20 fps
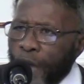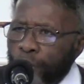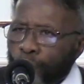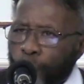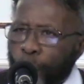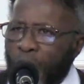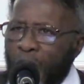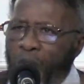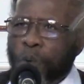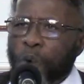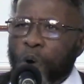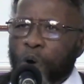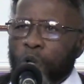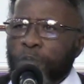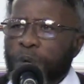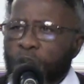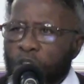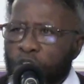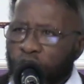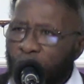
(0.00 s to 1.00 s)
and we
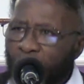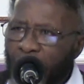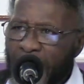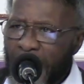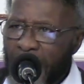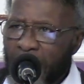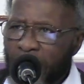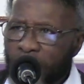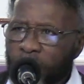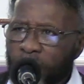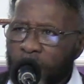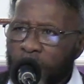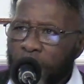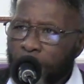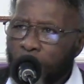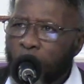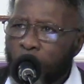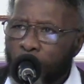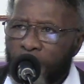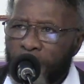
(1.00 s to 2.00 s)
will be changed in
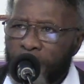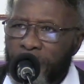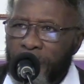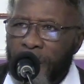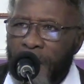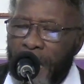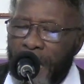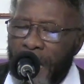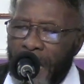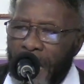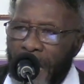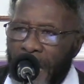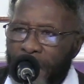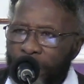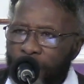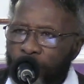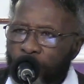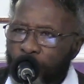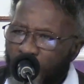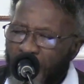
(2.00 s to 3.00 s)
a moment,
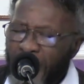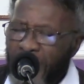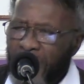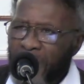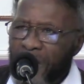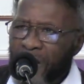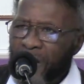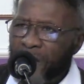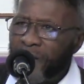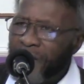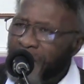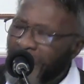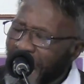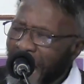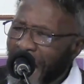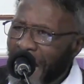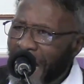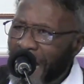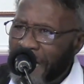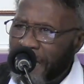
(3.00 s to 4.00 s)
and the twinkling of an
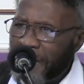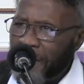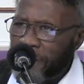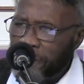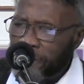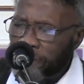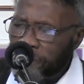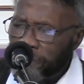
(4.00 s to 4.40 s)
eye.